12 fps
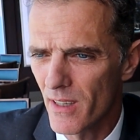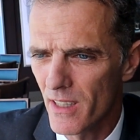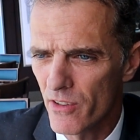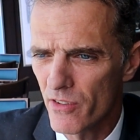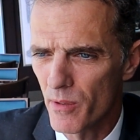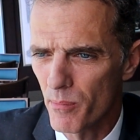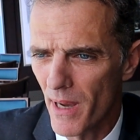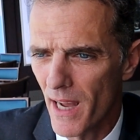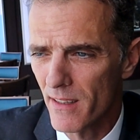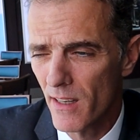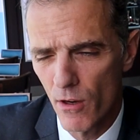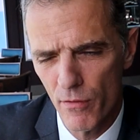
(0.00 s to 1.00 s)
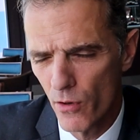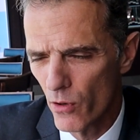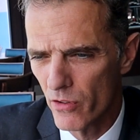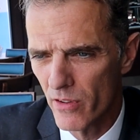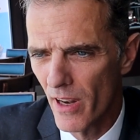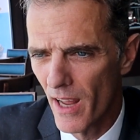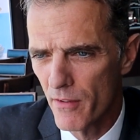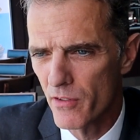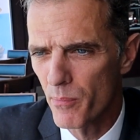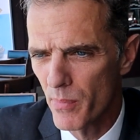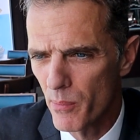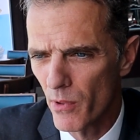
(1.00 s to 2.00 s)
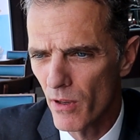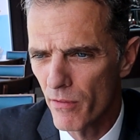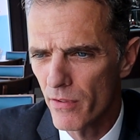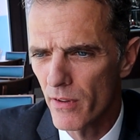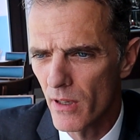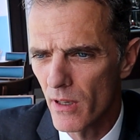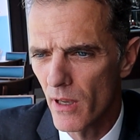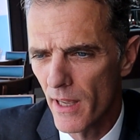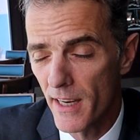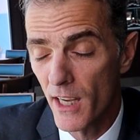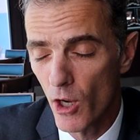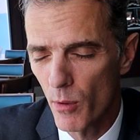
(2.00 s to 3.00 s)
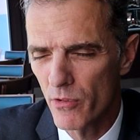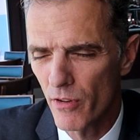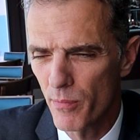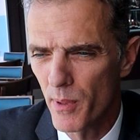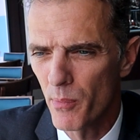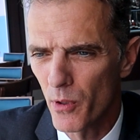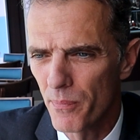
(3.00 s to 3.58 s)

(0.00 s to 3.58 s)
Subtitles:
in Sint Maarten, and of course the lives and people of and incomes of people.